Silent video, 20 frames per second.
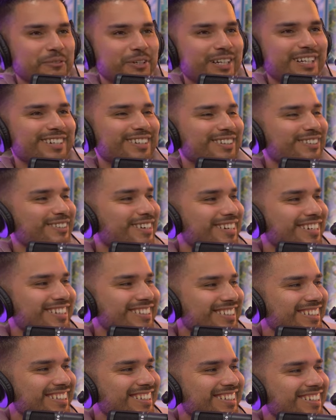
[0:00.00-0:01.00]
went
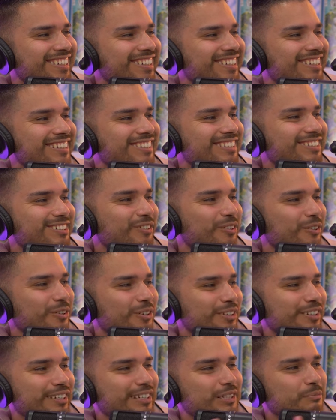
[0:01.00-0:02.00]
across to
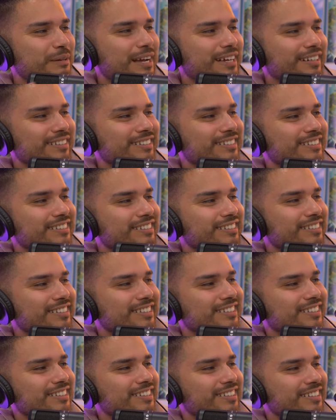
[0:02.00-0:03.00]
order his panda shit.
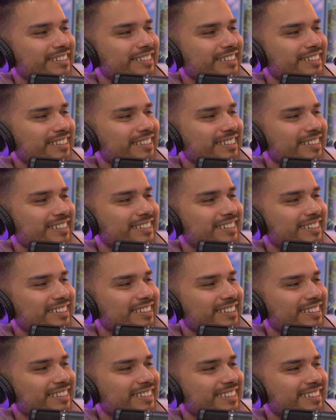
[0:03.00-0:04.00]
Yeah,
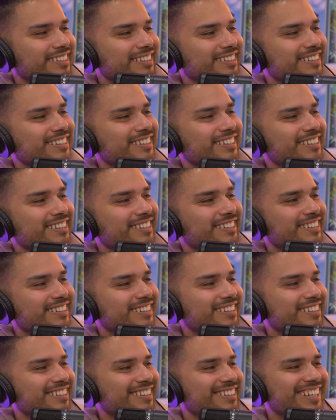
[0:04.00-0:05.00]
that's impressive,
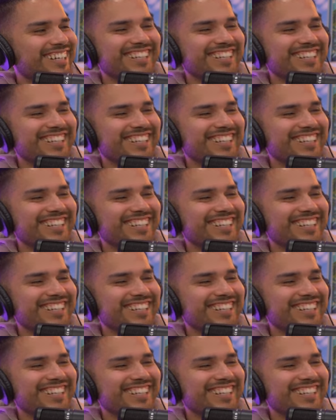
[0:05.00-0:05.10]
actually.